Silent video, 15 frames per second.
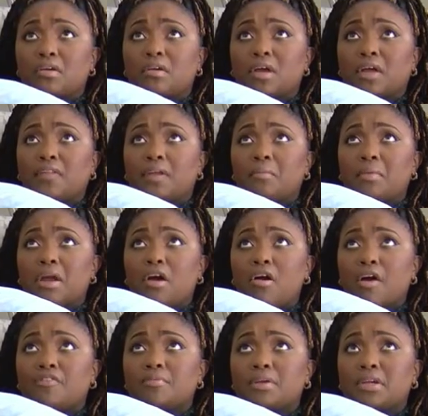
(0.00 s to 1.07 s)
When I talk to
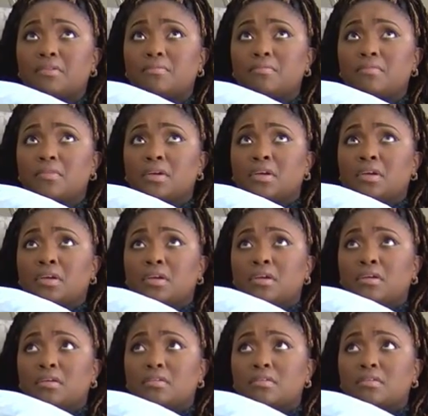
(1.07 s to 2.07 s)
my patients, I want them to